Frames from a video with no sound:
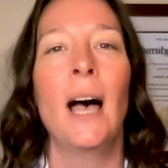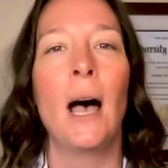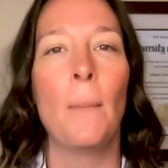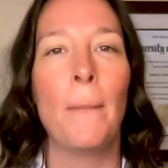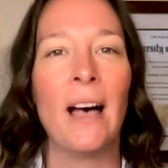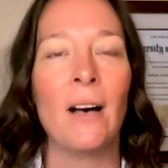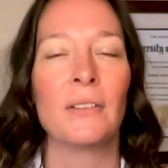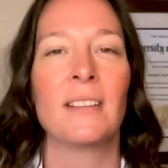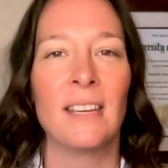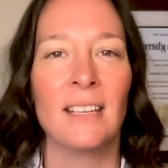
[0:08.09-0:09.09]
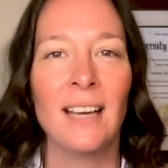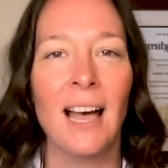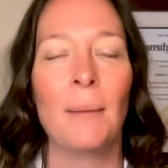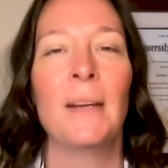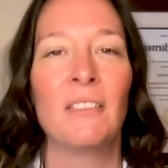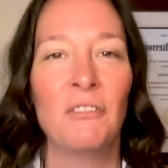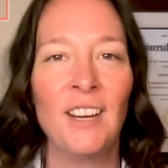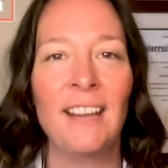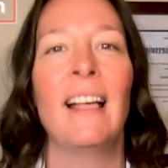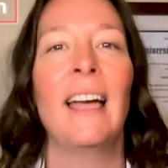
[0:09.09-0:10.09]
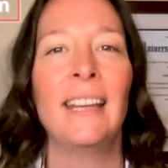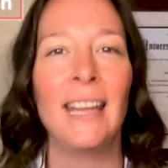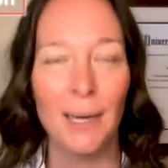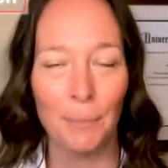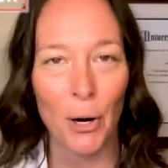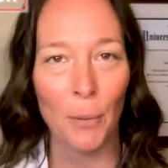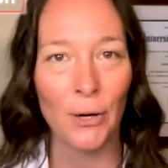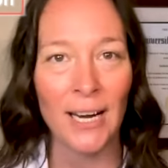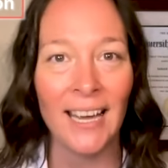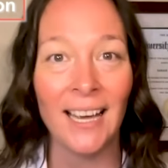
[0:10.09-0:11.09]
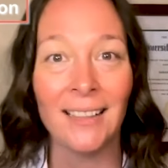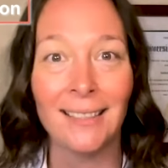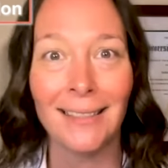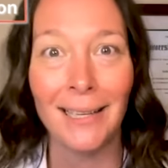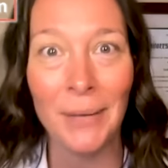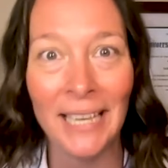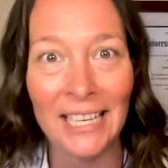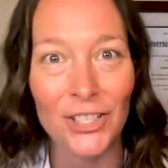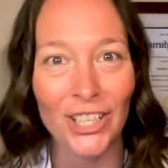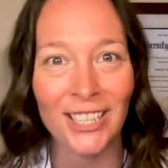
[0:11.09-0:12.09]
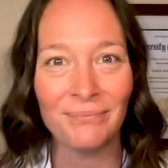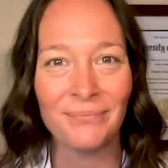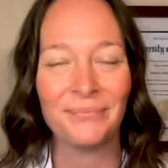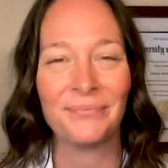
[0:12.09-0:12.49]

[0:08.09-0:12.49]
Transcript: about the topic feline inappropriate elimination.